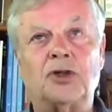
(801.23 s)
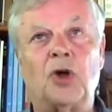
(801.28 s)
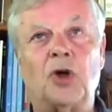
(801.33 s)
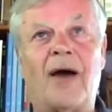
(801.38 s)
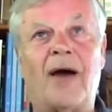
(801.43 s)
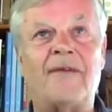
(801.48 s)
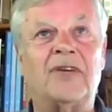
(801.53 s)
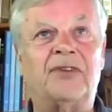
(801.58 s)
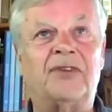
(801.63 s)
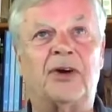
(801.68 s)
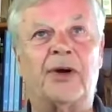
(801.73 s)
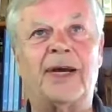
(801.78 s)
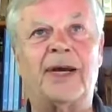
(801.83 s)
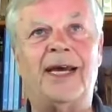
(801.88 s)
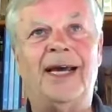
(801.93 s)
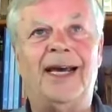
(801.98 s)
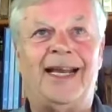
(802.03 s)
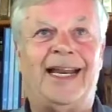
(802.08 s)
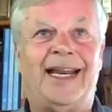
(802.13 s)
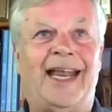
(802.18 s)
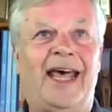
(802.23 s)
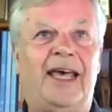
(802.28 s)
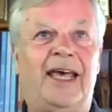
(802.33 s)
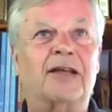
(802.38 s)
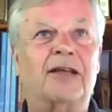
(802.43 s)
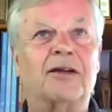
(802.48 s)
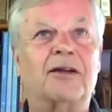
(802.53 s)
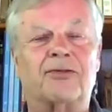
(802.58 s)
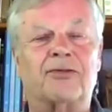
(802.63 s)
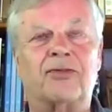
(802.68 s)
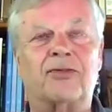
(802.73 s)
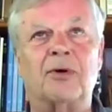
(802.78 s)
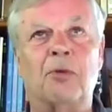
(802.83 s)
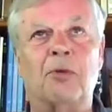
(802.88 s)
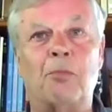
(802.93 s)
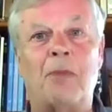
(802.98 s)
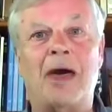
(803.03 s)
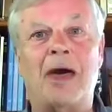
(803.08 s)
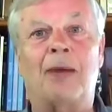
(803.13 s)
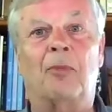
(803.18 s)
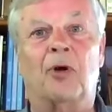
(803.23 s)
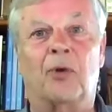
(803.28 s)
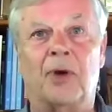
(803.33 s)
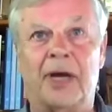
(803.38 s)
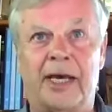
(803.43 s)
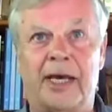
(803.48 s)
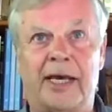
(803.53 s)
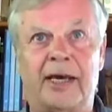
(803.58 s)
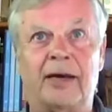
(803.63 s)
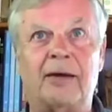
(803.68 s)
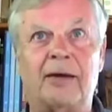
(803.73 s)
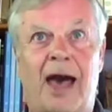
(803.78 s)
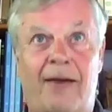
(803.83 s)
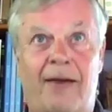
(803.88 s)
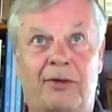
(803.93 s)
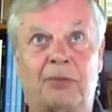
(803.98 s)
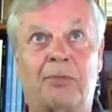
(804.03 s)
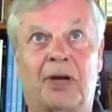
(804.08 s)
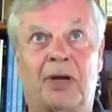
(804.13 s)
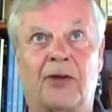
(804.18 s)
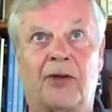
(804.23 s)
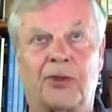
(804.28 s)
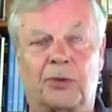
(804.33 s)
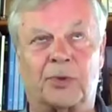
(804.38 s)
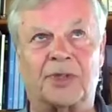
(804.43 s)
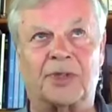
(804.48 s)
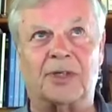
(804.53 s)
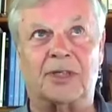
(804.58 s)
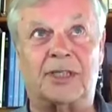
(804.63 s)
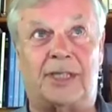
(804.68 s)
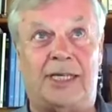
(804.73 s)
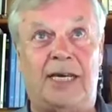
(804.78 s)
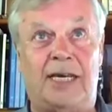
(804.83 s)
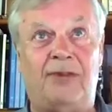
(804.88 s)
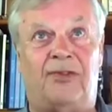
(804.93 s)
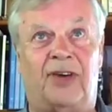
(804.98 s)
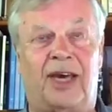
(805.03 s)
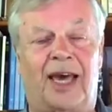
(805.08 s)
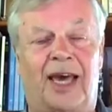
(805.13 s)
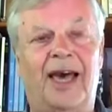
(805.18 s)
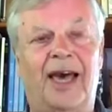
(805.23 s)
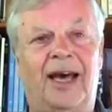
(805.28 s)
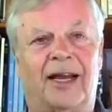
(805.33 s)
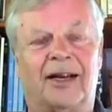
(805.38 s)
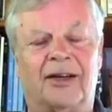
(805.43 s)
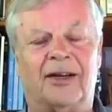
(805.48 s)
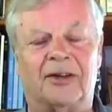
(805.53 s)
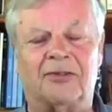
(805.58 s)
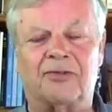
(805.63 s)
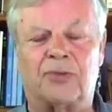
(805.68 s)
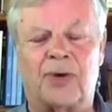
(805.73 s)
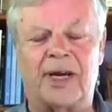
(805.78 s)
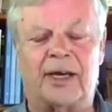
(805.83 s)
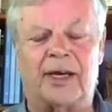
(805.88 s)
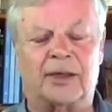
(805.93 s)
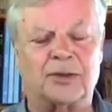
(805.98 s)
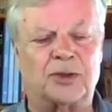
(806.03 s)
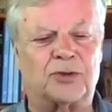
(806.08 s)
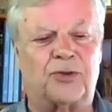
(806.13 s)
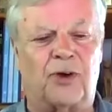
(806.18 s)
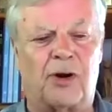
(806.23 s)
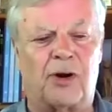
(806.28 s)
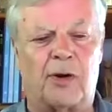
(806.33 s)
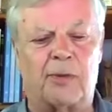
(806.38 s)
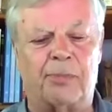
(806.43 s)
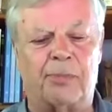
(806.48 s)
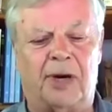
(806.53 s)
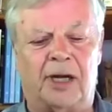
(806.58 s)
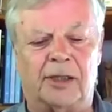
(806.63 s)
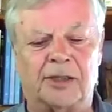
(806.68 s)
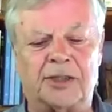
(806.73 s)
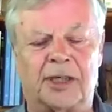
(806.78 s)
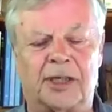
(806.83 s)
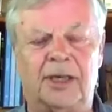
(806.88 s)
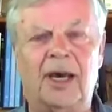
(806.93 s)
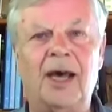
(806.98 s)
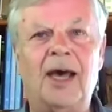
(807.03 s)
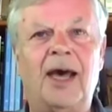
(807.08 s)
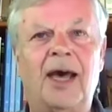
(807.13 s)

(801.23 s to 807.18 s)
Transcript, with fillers: So I have a very negative memory, having been on the receiving end of Reagan's foreign policy.